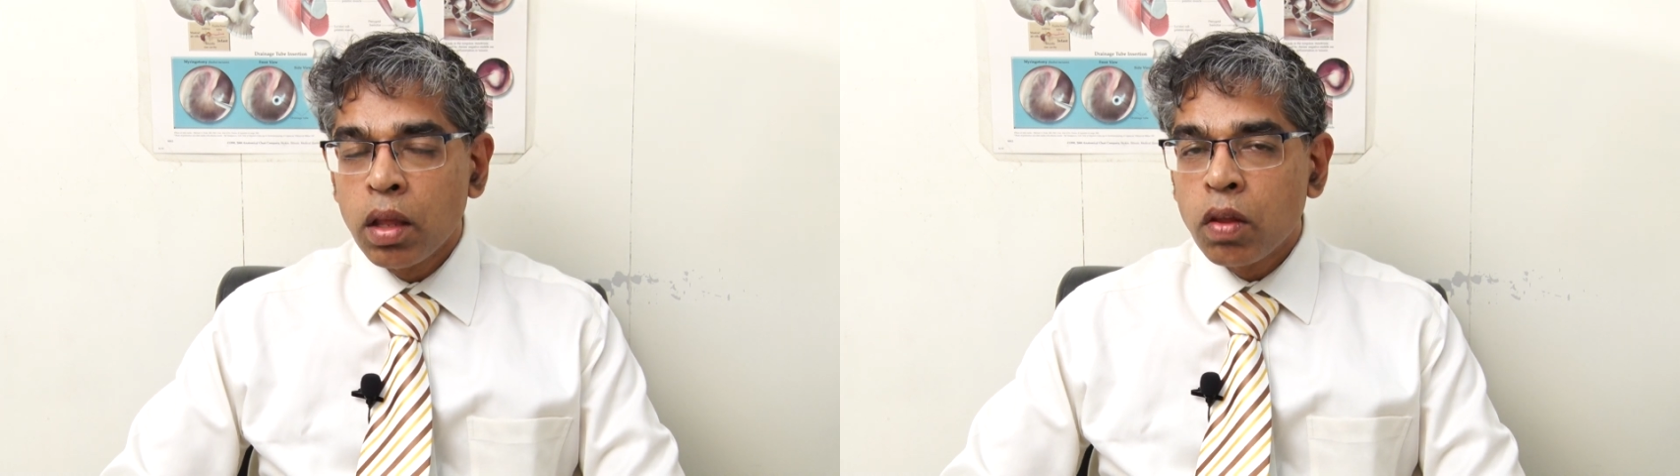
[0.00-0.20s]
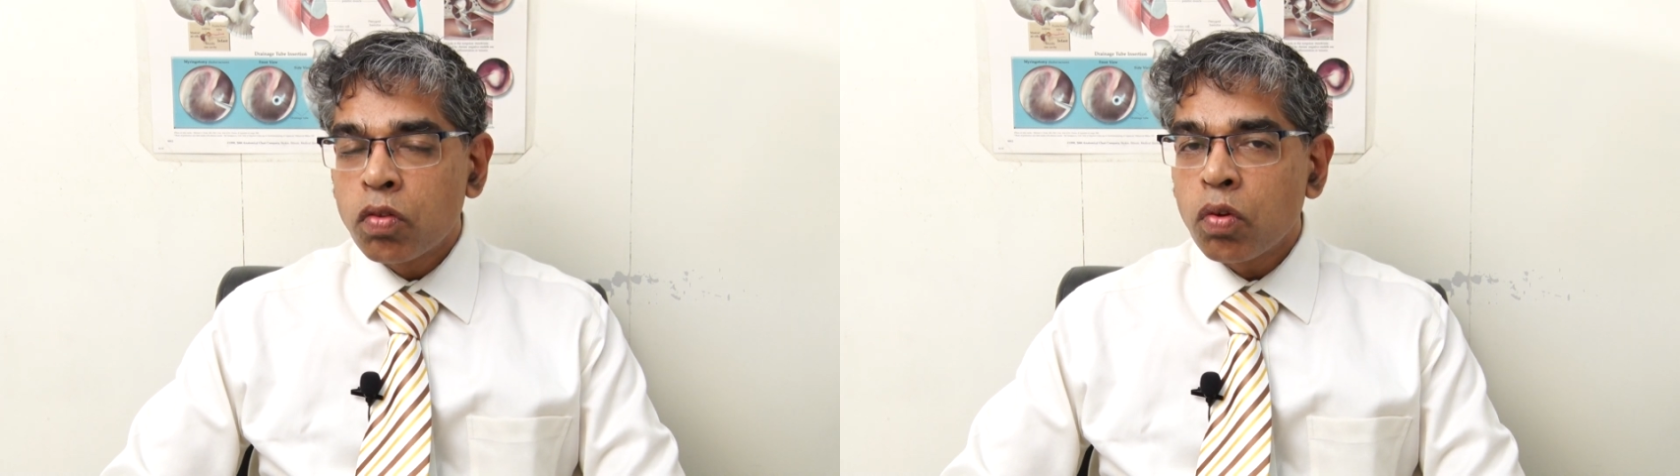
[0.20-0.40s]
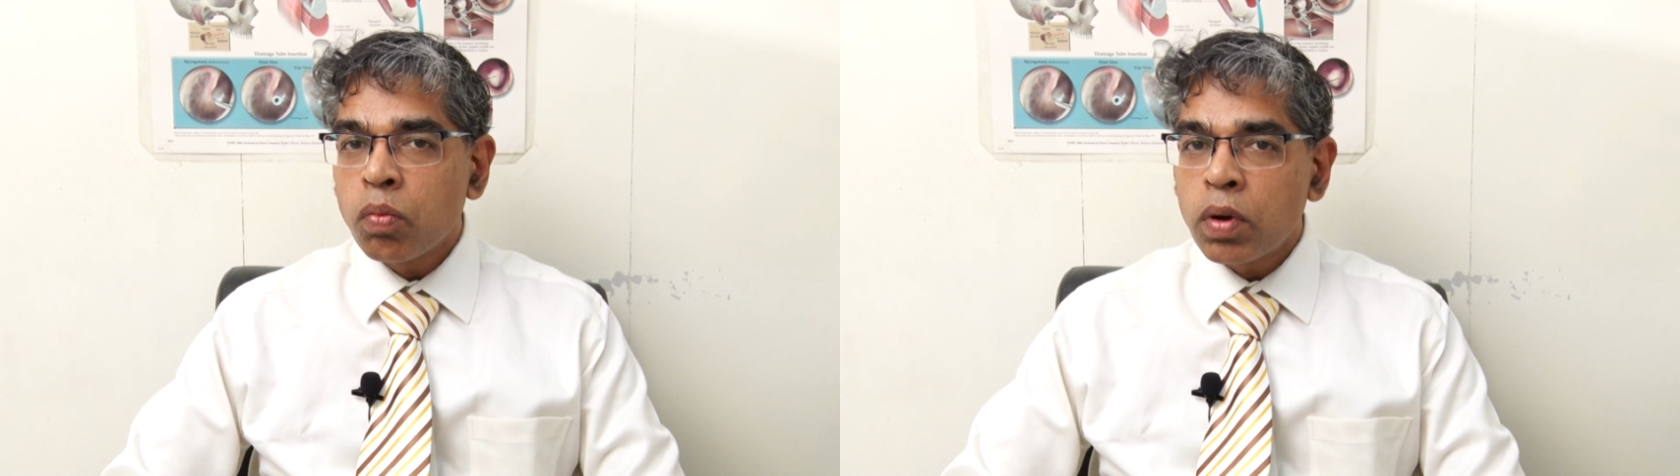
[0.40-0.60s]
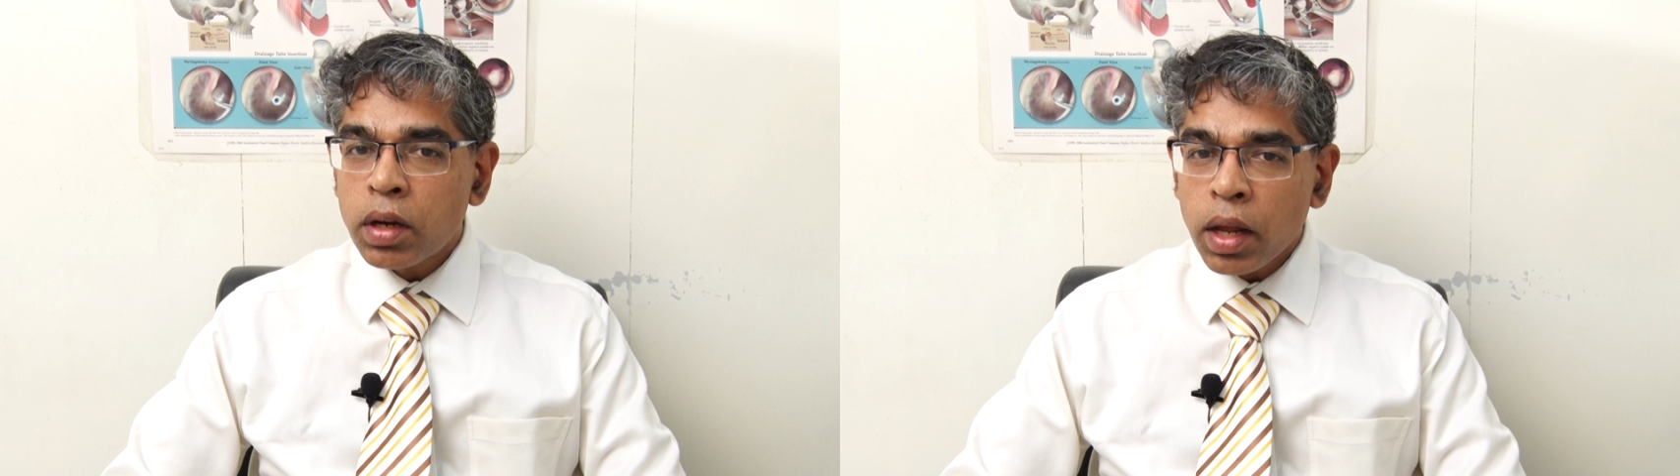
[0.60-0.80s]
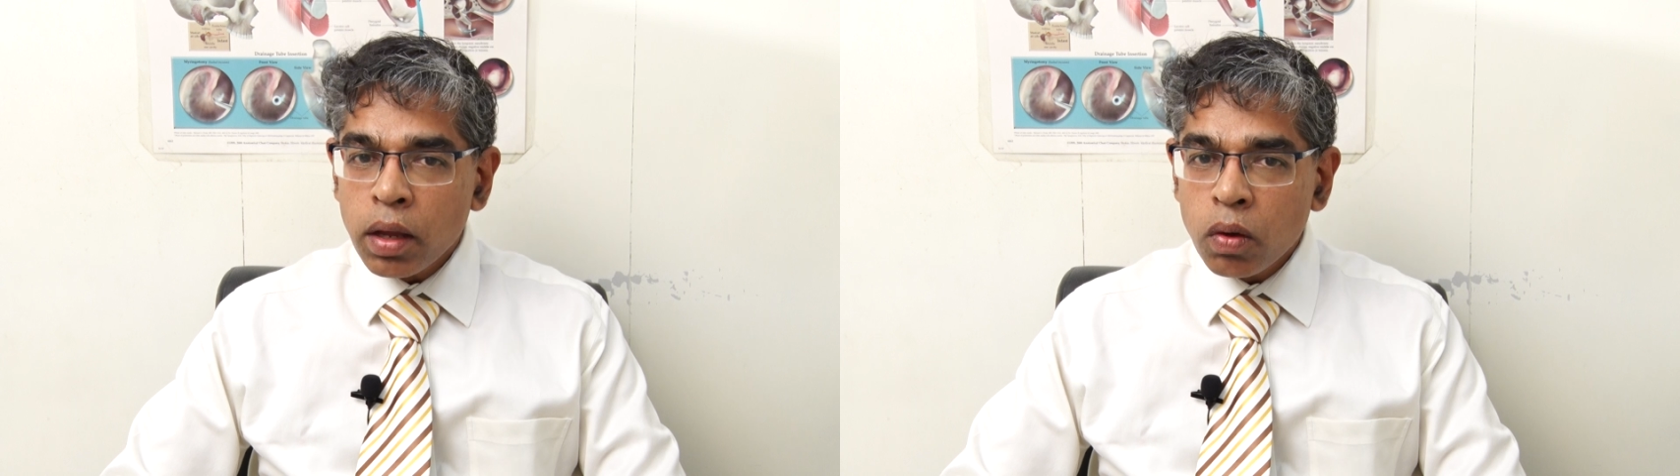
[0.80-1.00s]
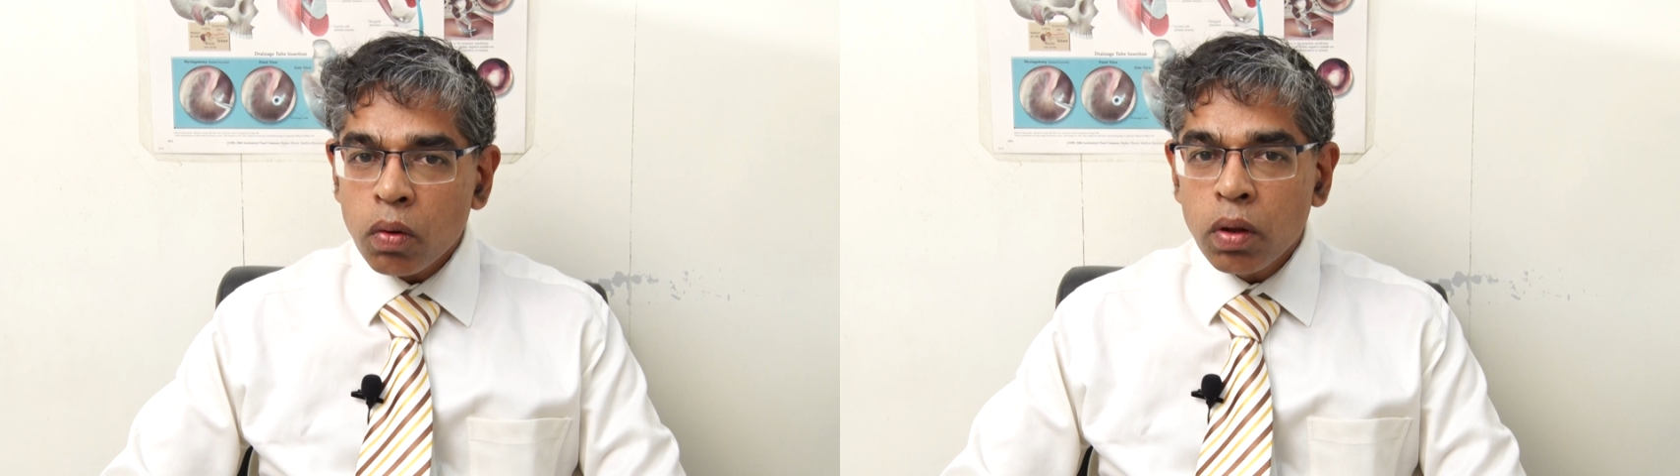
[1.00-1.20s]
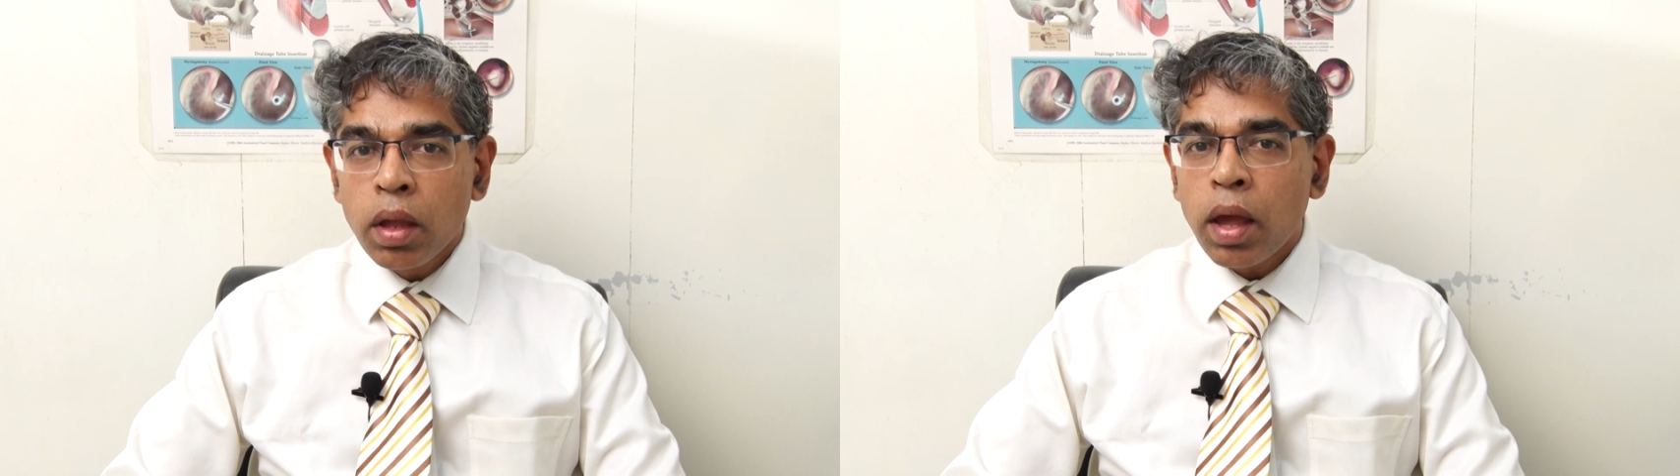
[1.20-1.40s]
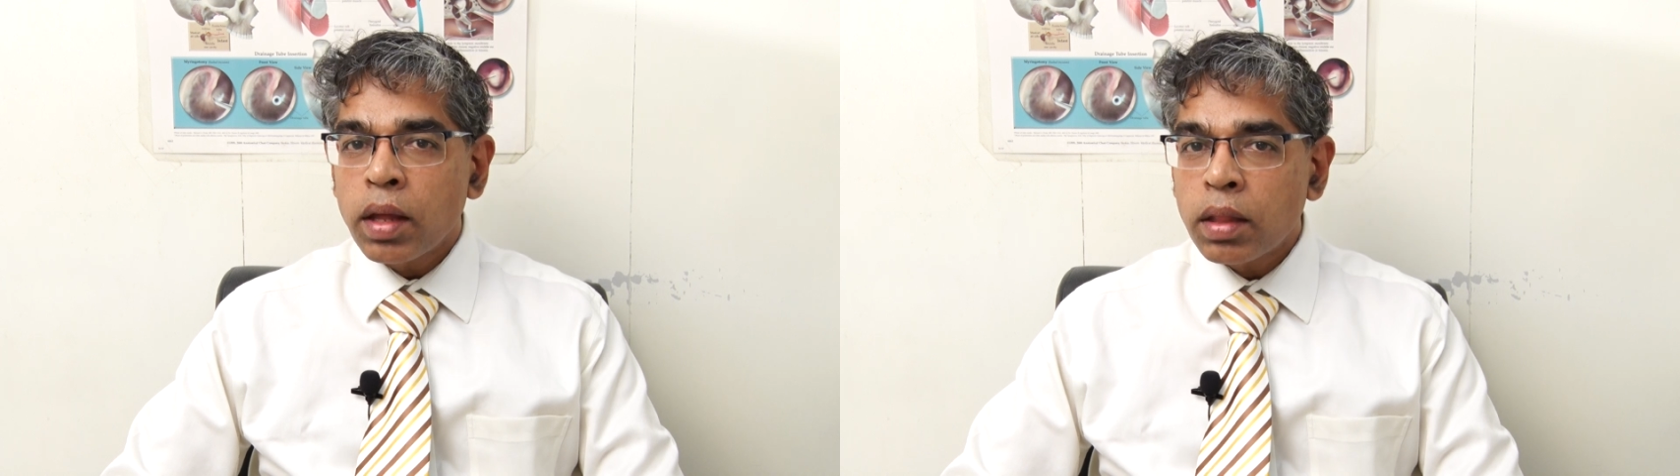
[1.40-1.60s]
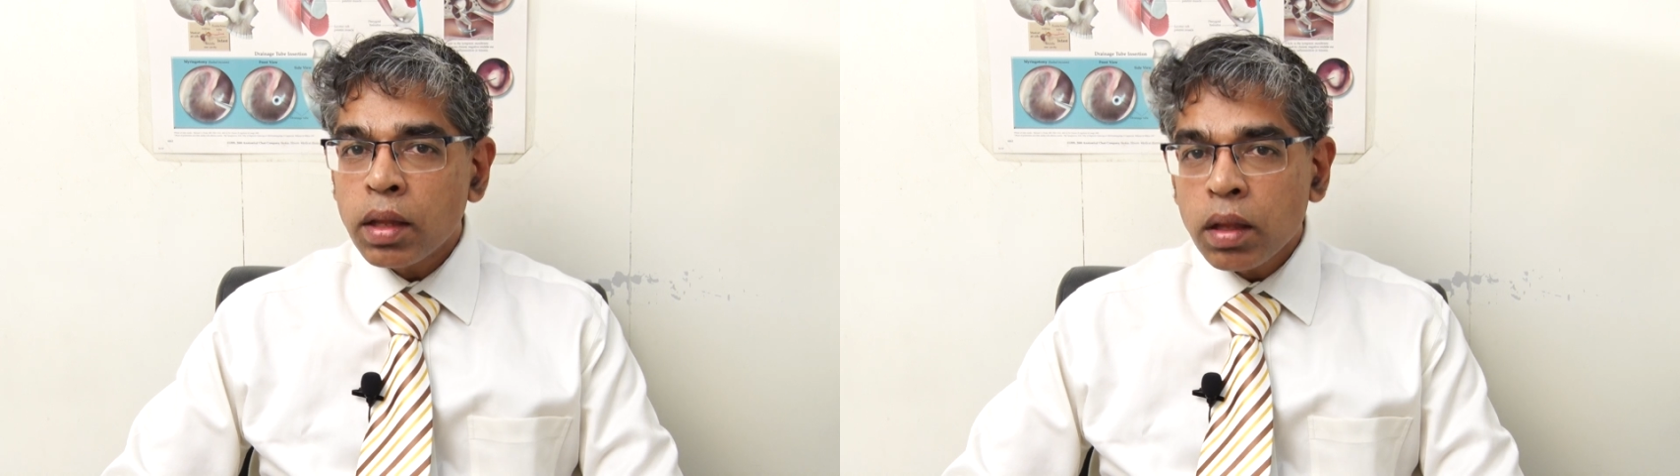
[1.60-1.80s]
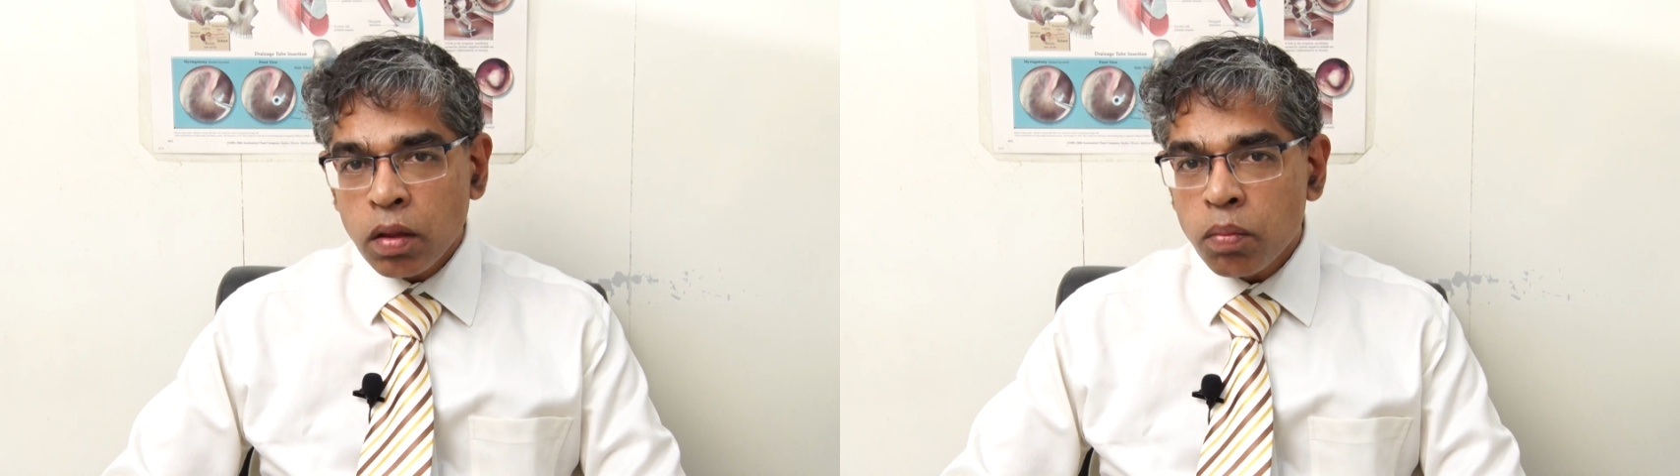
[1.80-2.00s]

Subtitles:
So vertigo, I think the